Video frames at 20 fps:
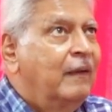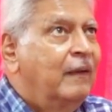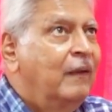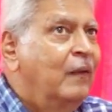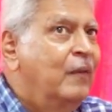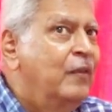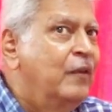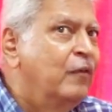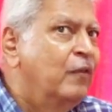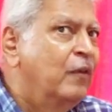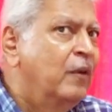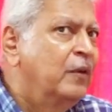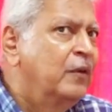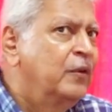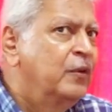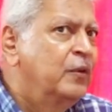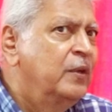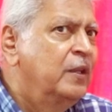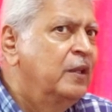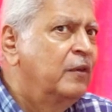on the
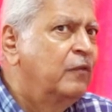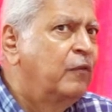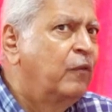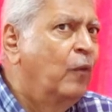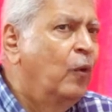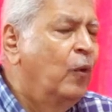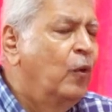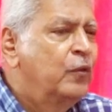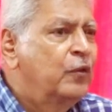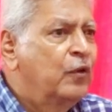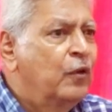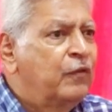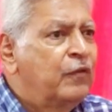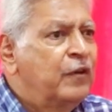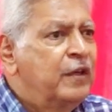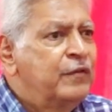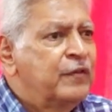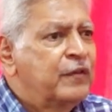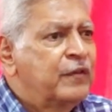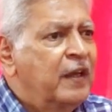during the fourth or
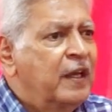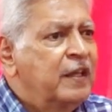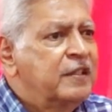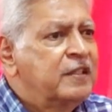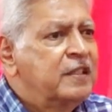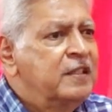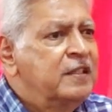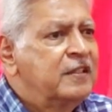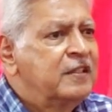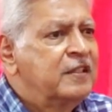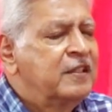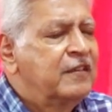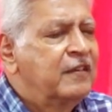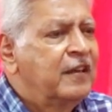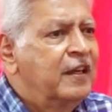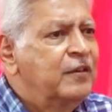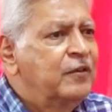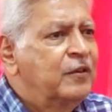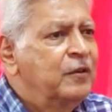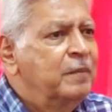fifth session, she
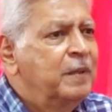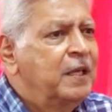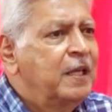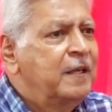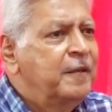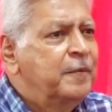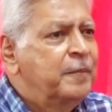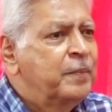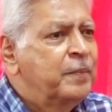said to me,